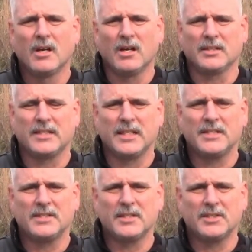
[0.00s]
On
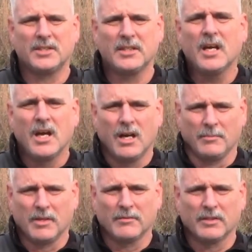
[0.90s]
today's edition, I'm
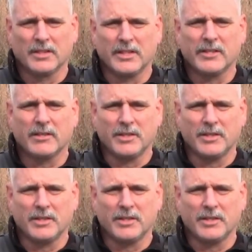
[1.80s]
covering the gear